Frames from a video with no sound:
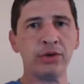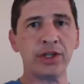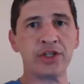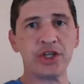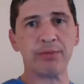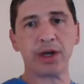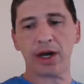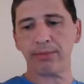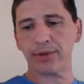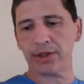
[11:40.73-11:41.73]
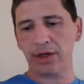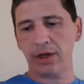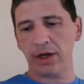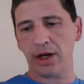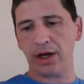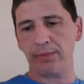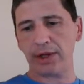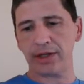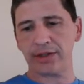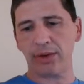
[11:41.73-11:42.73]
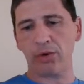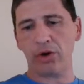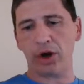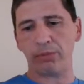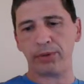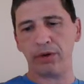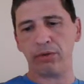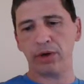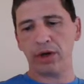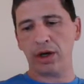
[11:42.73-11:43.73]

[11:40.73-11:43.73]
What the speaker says: the gym cups, because they will help you.